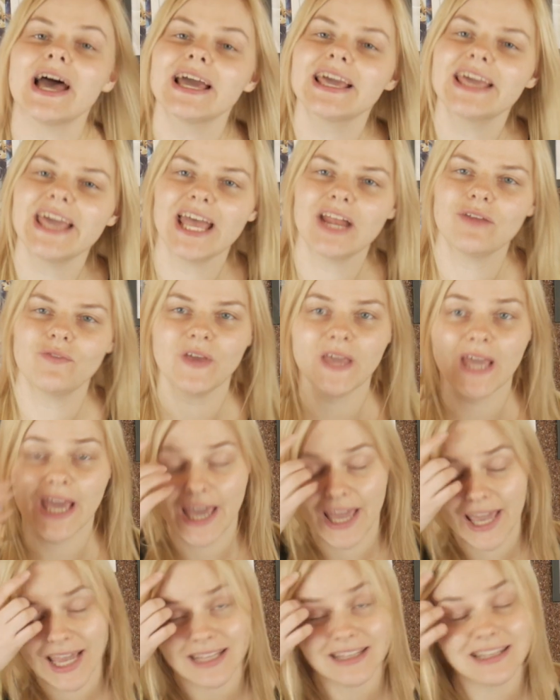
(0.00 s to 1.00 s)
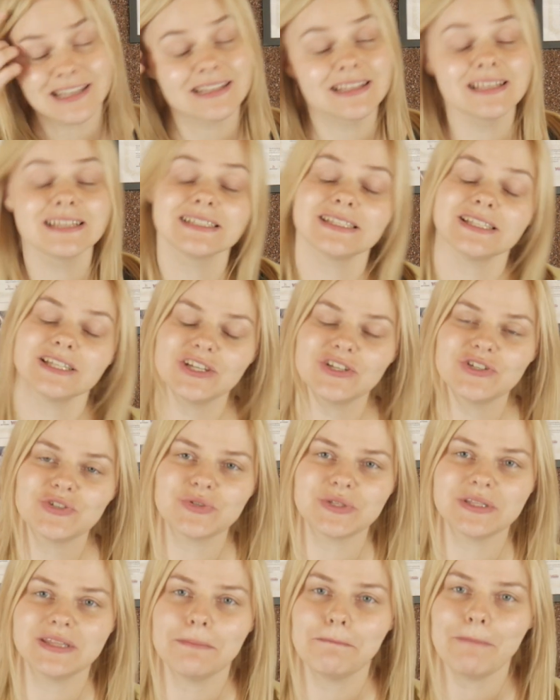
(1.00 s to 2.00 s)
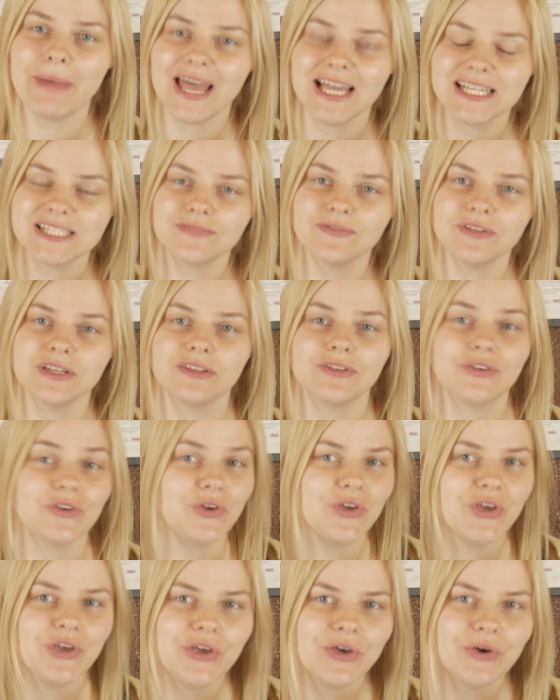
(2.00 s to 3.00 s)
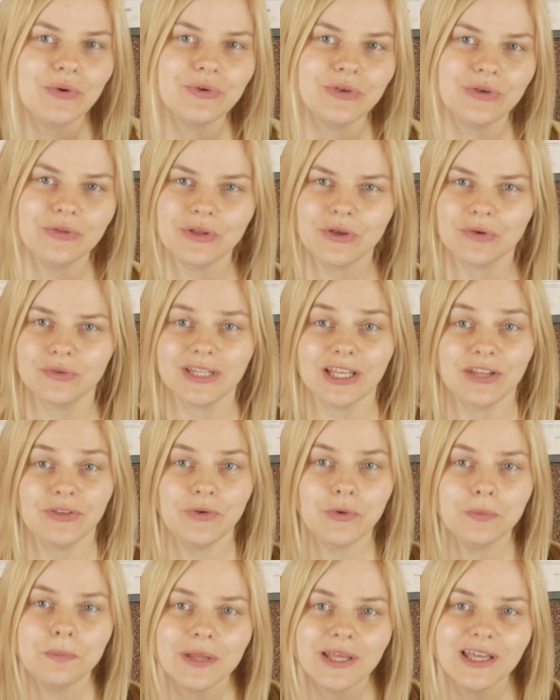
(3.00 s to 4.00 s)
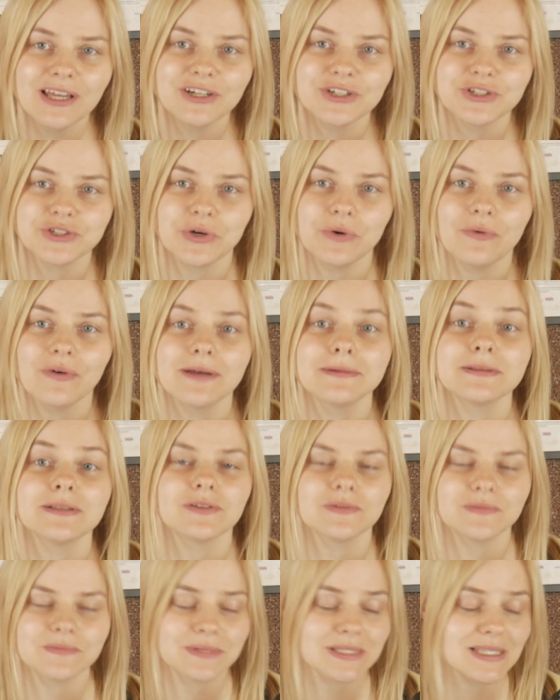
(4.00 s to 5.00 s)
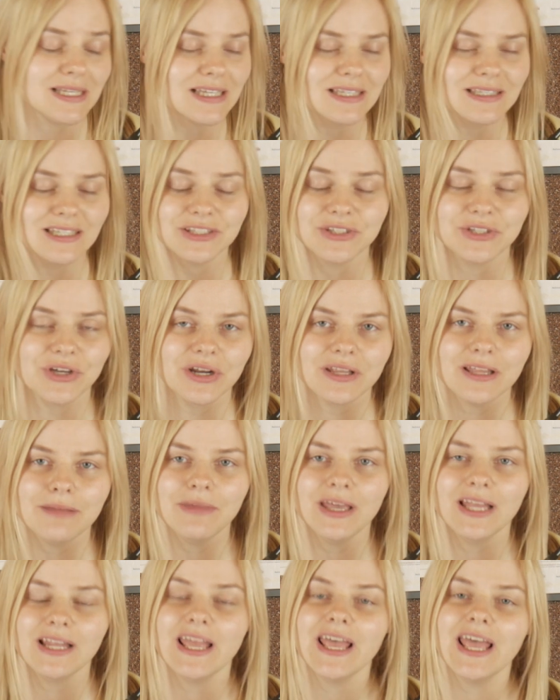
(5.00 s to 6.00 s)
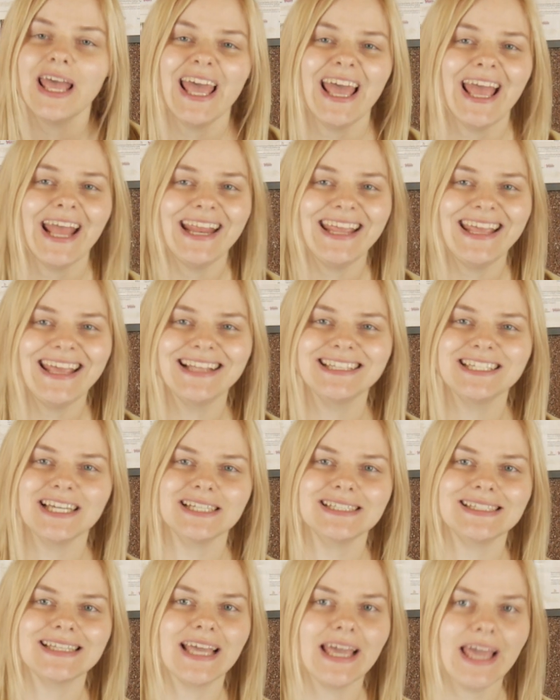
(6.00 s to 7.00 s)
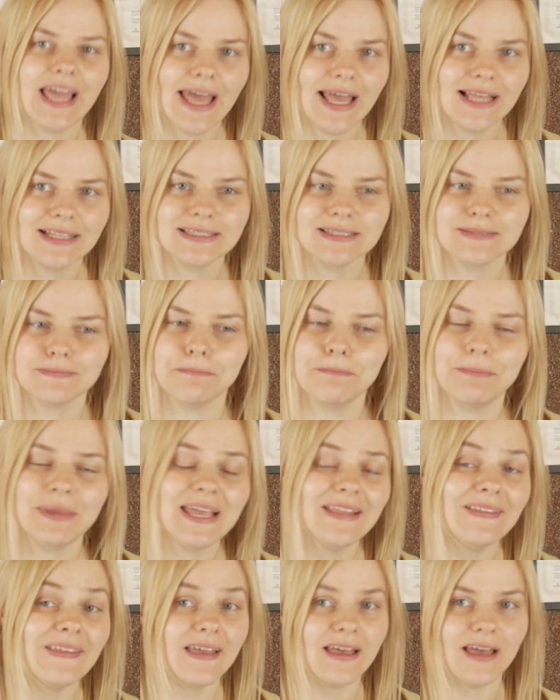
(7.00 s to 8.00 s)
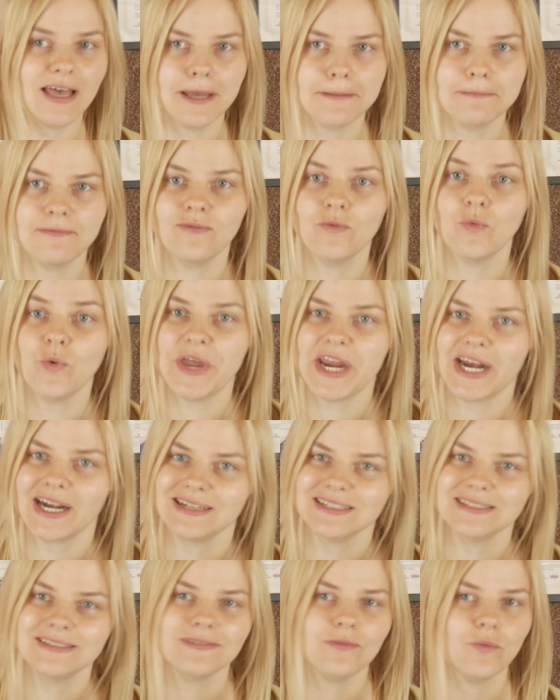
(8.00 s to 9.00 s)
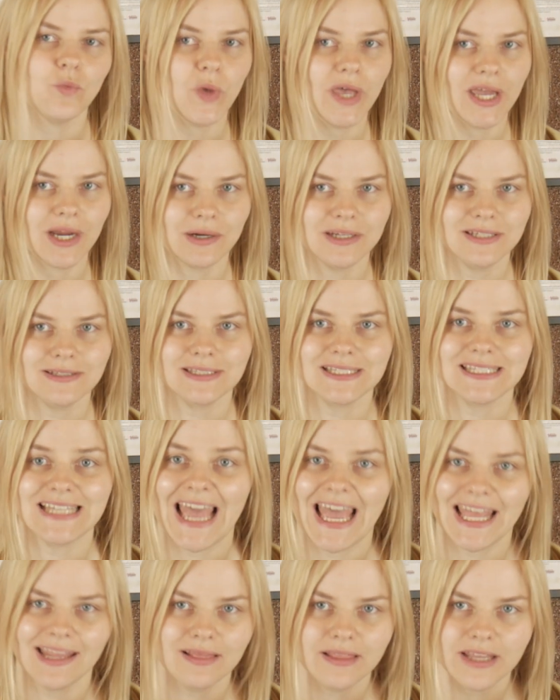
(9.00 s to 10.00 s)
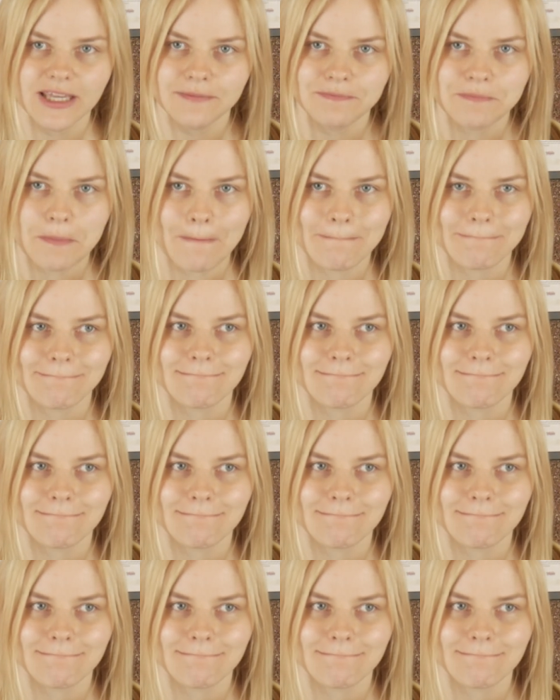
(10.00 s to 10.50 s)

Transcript: Again, we had this issue in the past with Yu-Gi-Oh! You know, the new player show up in the tournament and he just gets beat up very, very sadly,